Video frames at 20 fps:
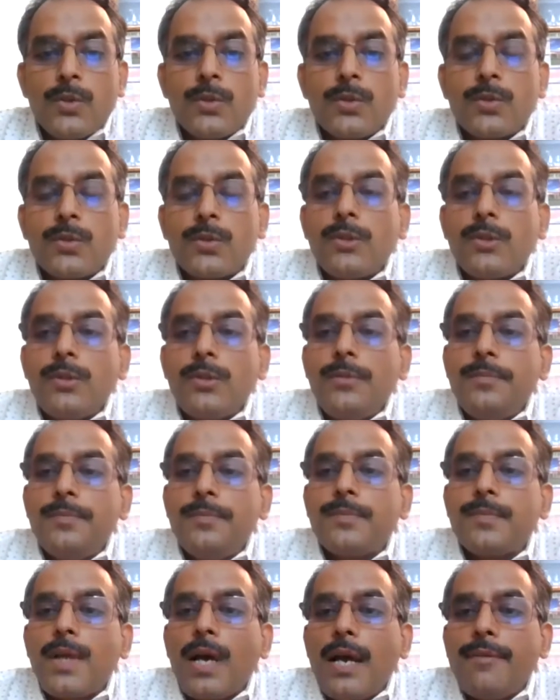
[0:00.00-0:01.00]
So
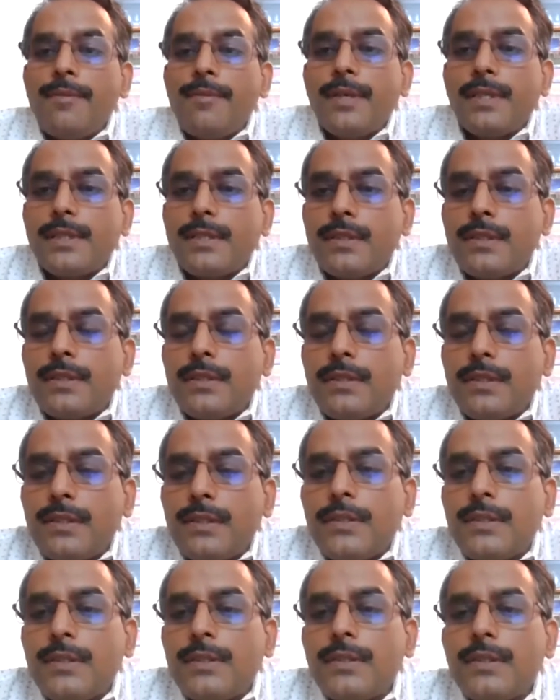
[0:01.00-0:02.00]
I was
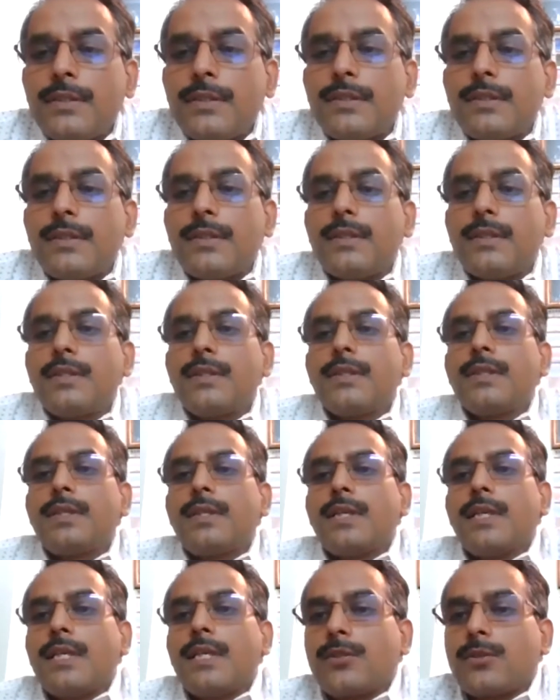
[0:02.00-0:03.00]

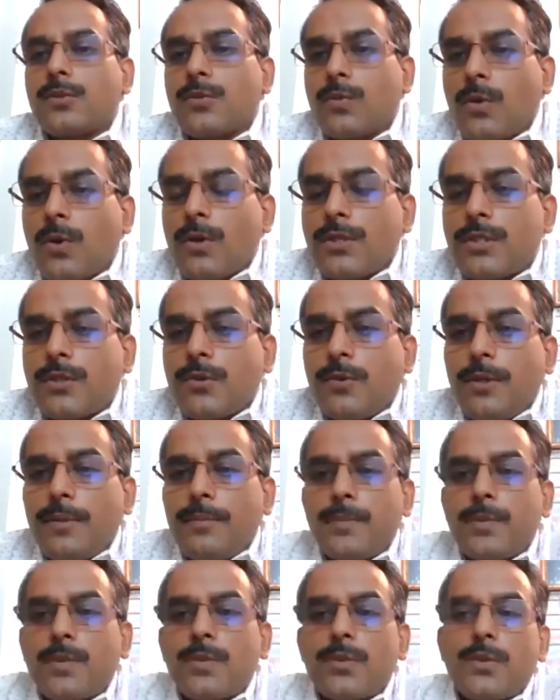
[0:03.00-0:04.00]
is close to
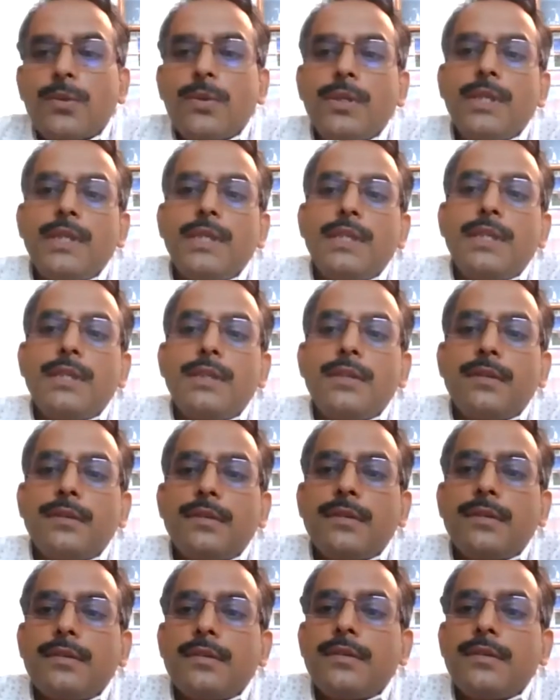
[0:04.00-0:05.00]
him. So he
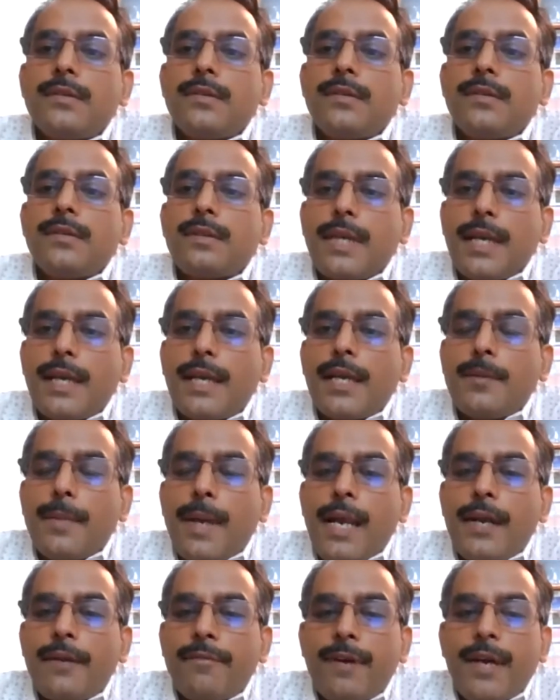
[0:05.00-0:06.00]
taken
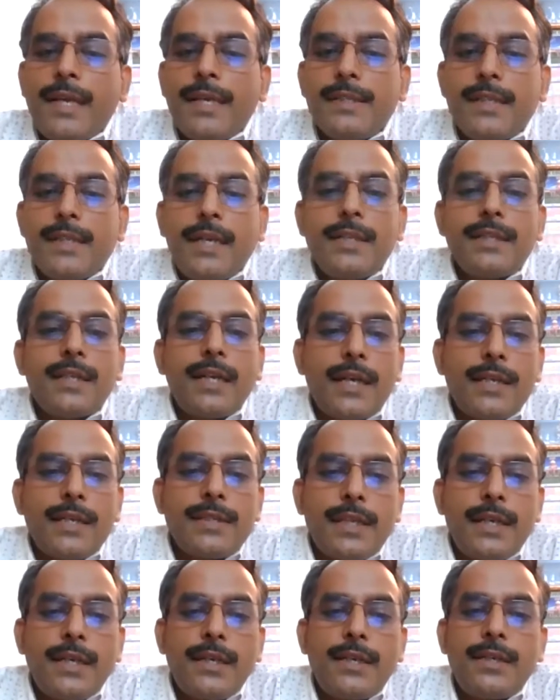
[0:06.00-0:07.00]
my advice and I
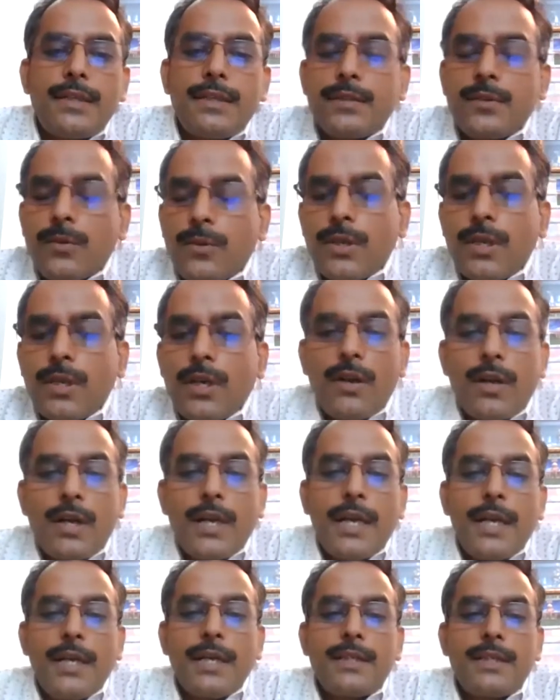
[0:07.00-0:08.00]
said, okay, all
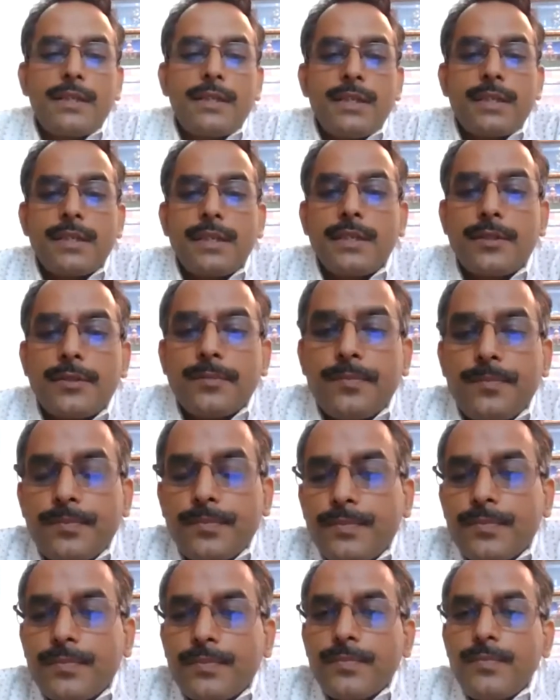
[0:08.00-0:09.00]
right, these
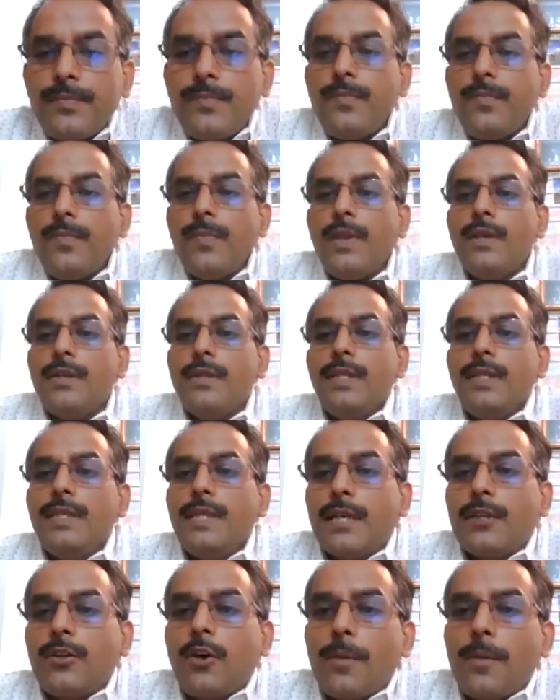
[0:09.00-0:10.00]

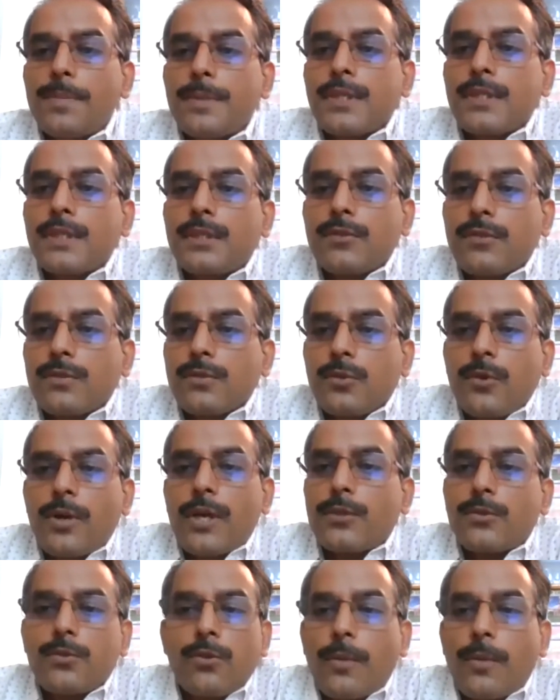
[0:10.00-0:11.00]
are the options, so
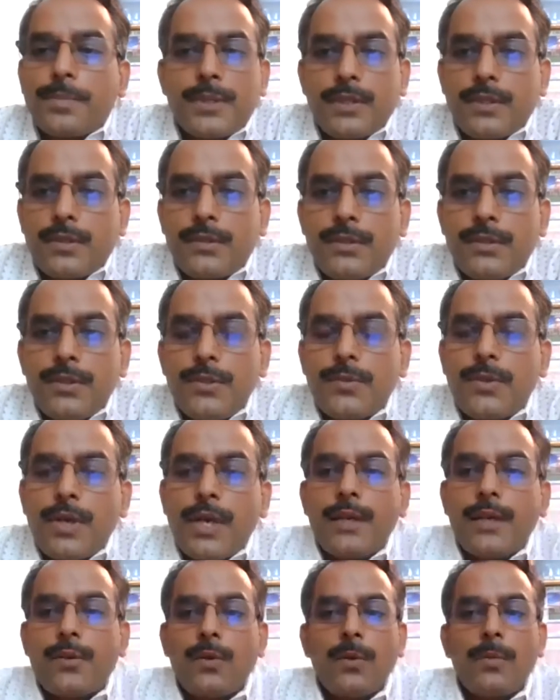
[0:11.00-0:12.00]
and so options. You
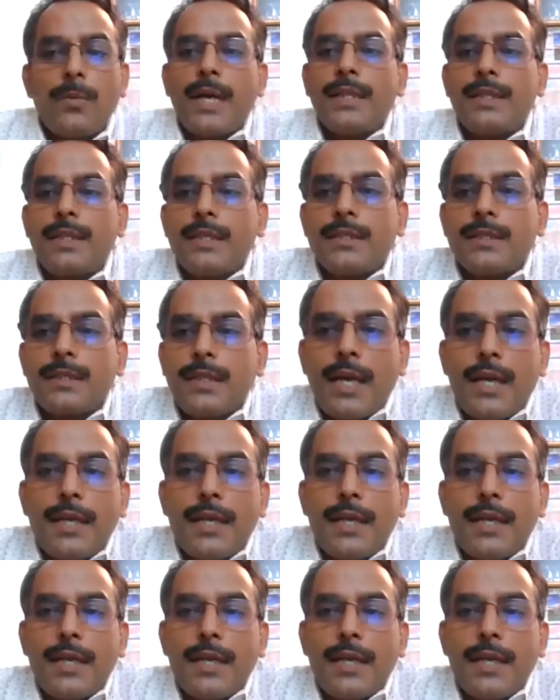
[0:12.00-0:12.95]
can go by this, that.